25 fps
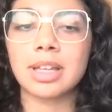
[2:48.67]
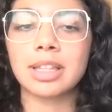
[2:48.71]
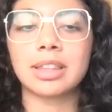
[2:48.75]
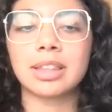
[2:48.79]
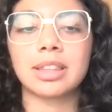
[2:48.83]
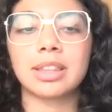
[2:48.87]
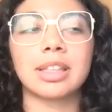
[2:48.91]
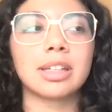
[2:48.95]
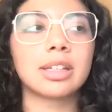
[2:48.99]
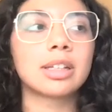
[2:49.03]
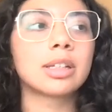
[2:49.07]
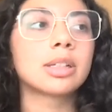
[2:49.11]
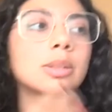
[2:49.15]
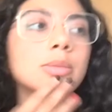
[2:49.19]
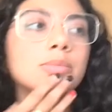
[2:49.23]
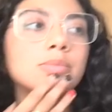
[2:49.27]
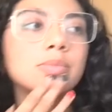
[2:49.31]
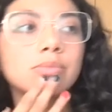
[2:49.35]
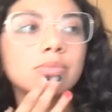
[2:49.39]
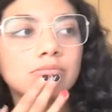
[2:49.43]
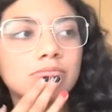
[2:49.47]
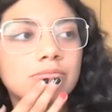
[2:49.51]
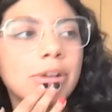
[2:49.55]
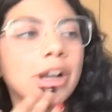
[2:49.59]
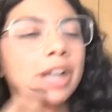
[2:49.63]
think,
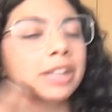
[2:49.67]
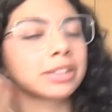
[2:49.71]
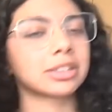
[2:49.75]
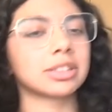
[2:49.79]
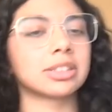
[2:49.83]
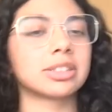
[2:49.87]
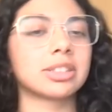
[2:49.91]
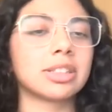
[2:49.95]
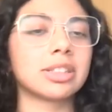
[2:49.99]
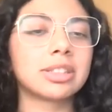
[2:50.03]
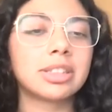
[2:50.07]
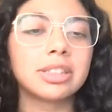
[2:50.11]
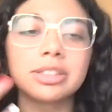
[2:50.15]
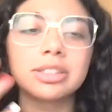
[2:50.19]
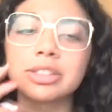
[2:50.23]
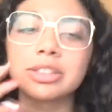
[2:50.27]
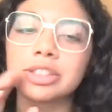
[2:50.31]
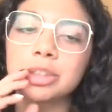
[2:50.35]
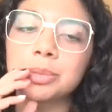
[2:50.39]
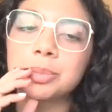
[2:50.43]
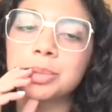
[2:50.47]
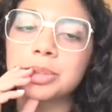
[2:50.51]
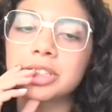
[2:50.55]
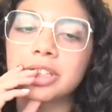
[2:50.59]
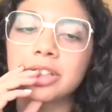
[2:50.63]
practice our
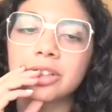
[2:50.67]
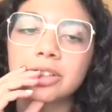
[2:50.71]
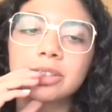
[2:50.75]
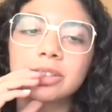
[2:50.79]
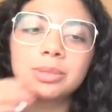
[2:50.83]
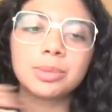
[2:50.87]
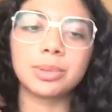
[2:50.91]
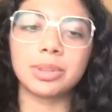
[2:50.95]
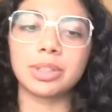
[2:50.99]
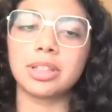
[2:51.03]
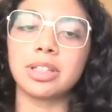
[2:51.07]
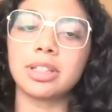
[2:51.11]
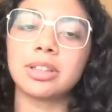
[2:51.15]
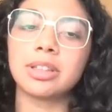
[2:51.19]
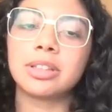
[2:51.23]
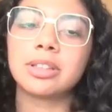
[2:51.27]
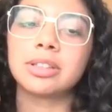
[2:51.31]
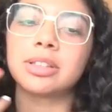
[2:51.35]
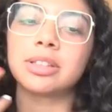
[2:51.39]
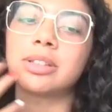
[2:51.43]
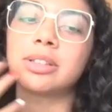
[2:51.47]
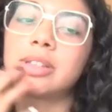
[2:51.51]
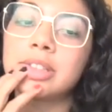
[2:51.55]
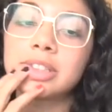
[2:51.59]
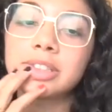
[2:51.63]
leadership skills
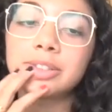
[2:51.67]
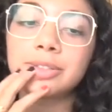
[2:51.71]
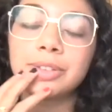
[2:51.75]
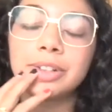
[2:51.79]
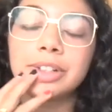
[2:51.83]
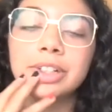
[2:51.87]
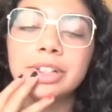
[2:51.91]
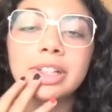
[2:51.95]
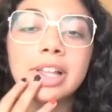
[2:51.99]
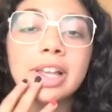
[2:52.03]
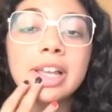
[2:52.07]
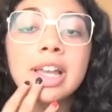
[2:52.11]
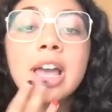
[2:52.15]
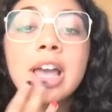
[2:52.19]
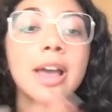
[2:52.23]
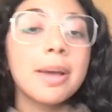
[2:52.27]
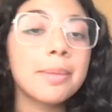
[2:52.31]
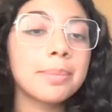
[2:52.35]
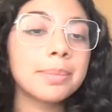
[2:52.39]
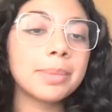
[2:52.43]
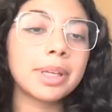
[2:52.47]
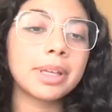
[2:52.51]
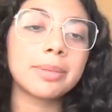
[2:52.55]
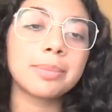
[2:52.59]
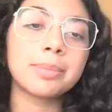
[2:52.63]
within the sphere. Like
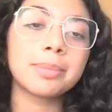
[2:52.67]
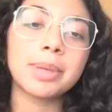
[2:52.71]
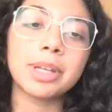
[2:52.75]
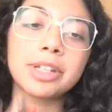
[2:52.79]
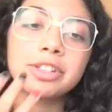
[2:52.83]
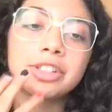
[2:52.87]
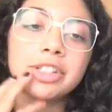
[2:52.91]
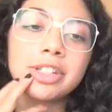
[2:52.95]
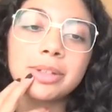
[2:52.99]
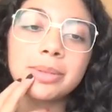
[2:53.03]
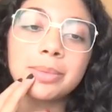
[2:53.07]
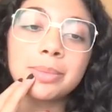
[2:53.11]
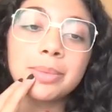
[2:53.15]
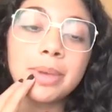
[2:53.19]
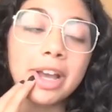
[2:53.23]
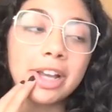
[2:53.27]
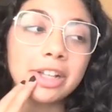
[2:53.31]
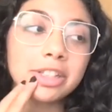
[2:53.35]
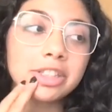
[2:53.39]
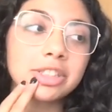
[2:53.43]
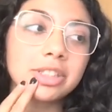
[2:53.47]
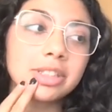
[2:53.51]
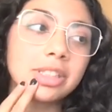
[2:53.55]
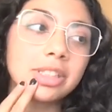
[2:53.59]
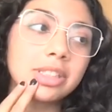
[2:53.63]
me and Benji
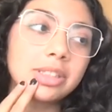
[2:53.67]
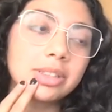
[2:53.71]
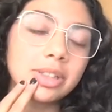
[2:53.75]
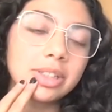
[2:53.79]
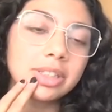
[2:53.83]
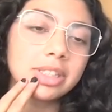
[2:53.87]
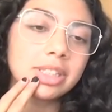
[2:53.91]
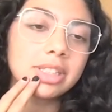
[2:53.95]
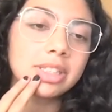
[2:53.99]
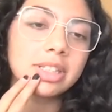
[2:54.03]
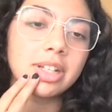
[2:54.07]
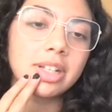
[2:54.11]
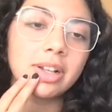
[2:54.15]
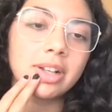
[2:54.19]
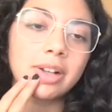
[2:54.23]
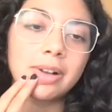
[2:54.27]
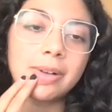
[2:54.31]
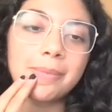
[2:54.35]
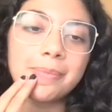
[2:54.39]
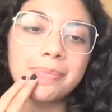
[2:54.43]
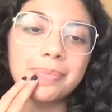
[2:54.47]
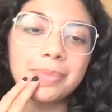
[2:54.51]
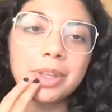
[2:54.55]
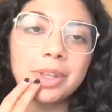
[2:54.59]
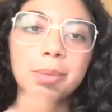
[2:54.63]
actually started
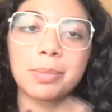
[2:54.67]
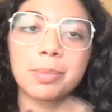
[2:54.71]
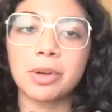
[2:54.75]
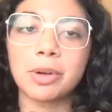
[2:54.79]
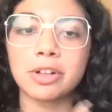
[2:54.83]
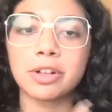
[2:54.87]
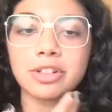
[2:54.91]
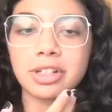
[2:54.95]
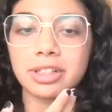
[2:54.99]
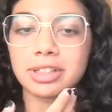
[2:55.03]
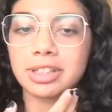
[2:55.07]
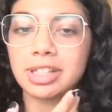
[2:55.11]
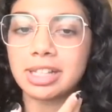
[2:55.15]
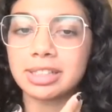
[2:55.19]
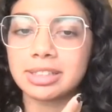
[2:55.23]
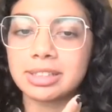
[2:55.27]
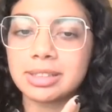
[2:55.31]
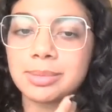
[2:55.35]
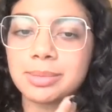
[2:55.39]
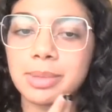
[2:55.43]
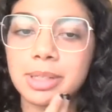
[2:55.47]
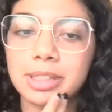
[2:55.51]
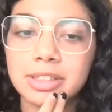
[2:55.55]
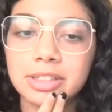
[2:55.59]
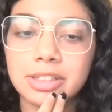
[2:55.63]
a project
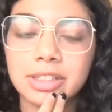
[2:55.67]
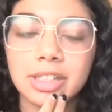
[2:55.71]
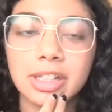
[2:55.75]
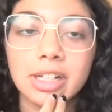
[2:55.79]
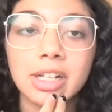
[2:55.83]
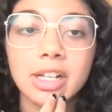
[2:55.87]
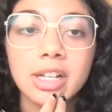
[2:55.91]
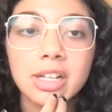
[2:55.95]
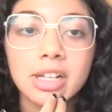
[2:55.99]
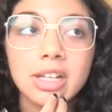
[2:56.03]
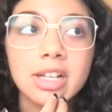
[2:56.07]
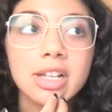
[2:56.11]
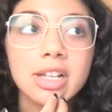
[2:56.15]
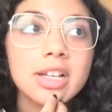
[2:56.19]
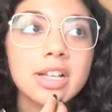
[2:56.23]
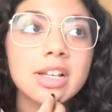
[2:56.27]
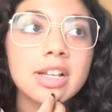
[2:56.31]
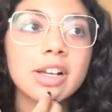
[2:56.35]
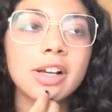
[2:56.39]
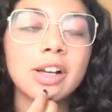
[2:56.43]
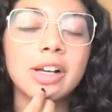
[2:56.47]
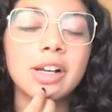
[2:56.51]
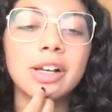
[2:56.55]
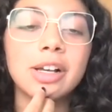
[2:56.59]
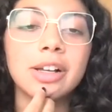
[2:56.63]
last semester
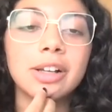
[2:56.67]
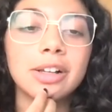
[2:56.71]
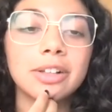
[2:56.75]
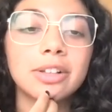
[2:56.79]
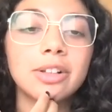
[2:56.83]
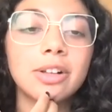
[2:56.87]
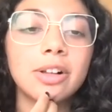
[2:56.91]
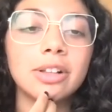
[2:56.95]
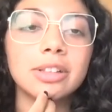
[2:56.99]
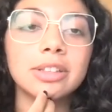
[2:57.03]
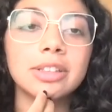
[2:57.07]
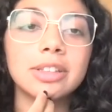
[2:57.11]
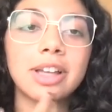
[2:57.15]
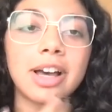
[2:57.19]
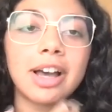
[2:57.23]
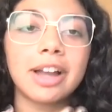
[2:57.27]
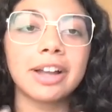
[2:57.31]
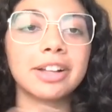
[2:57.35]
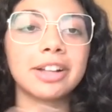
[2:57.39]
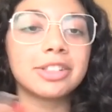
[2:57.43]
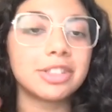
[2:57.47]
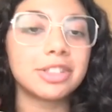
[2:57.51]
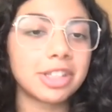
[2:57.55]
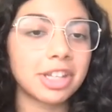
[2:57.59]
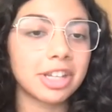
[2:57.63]
called the
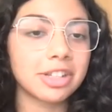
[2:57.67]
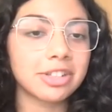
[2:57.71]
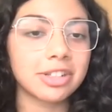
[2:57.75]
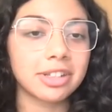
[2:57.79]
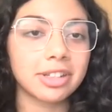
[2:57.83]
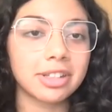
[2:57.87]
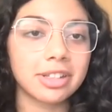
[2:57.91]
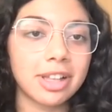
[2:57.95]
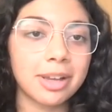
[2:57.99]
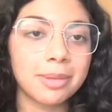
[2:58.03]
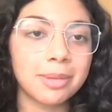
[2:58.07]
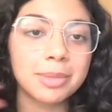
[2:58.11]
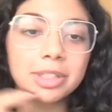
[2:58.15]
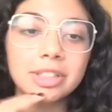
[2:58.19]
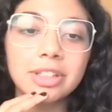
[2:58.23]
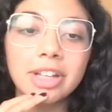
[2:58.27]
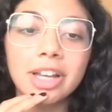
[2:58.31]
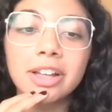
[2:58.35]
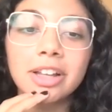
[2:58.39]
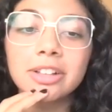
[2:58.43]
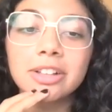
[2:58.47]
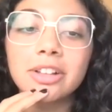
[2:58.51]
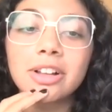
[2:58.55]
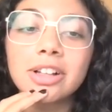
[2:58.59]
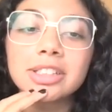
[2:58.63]
Higher Education Climate
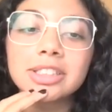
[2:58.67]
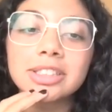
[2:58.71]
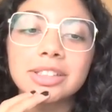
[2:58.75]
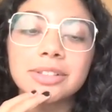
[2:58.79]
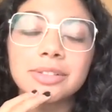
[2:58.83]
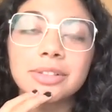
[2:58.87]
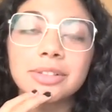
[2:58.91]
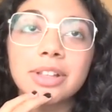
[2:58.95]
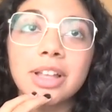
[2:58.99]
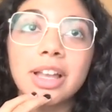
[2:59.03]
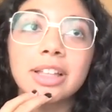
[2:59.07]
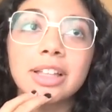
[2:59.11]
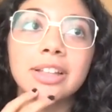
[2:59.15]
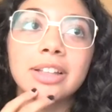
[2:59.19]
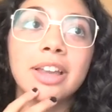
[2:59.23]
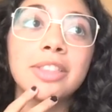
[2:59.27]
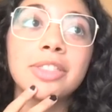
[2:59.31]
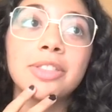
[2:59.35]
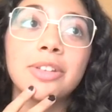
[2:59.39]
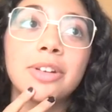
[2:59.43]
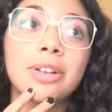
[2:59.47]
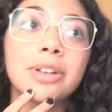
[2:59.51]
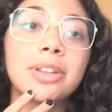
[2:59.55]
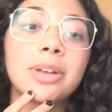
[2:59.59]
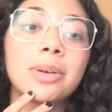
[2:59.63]
Dialogues. And
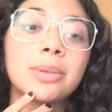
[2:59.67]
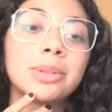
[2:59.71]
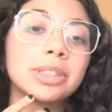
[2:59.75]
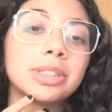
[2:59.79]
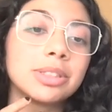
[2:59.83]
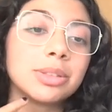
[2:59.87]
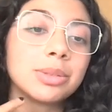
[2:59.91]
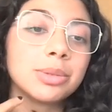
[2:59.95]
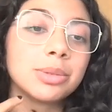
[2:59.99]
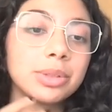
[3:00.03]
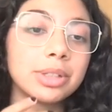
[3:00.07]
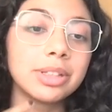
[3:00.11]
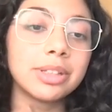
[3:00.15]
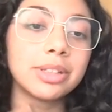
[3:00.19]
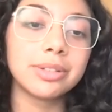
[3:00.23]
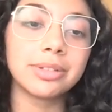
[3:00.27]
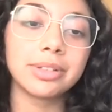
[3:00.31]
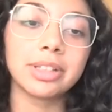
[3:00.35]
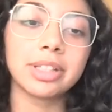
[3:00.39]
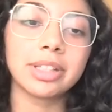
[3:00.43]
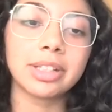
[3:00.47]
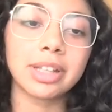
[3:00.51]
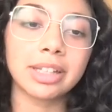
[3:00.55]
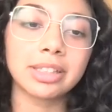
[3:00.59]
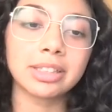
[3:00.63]
I thought that was a really,
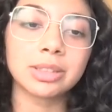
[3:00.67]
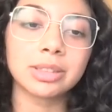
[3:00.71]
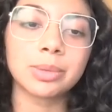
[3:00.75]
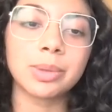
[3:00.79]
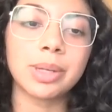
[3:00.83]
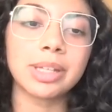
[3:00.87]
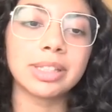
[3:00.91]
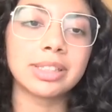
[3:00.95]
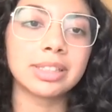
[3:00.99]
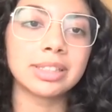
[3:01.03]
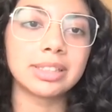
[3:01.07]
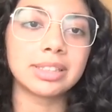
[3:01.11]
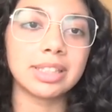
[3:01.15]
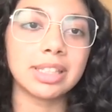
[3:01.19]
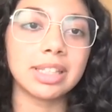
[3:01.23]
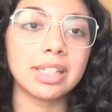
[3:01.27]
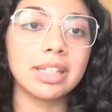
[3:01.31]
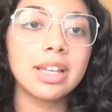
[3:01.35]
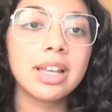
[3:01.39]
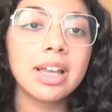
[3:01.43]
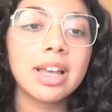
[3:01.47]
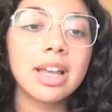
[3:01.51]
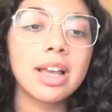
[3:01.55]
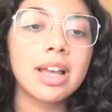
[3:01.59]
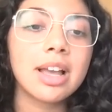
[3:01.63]
really nice way to
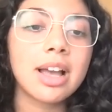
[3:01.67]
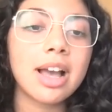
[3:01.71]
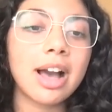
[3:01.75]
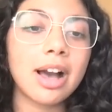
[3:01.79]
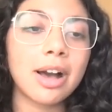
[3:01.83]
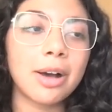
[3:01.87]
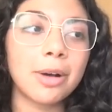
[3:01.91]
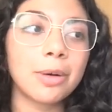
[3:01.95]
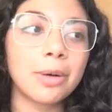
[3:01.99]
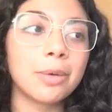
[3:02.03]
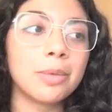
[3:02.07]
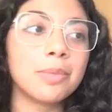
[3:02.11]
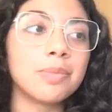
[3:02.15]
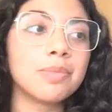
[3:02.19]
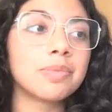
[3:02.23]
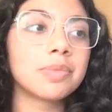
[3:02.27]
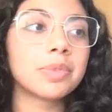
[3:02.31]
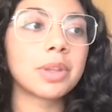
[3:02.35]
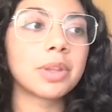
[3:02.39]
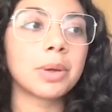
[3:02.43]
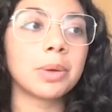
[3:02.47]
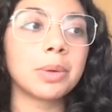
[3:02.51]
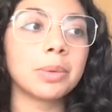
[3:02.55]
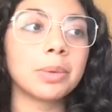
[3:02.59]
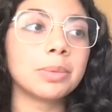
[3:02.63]
see how
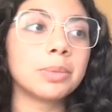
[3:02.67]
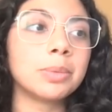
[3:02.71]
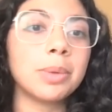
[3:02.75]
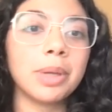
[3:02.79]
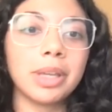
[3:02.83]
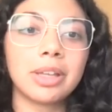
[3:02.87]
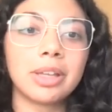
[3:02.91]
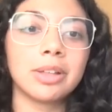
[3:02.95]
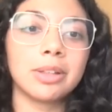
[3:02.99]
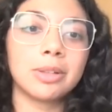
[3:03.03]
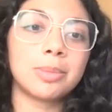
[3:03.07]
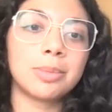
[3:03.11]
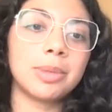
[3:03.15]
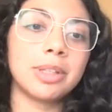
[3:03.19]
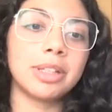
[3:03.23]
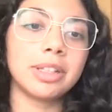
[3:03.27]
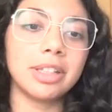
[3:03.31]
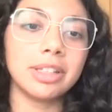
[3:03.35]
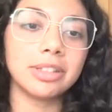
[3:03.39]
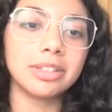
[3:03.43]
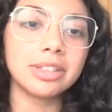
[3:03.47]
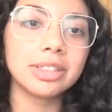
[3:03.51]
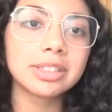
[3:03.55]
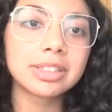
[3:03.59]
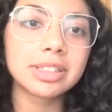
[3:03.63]
we could be
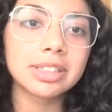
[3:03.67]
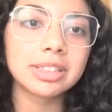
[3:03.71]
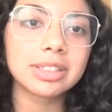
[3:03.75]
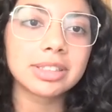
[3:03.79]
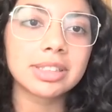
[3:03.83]
leaders in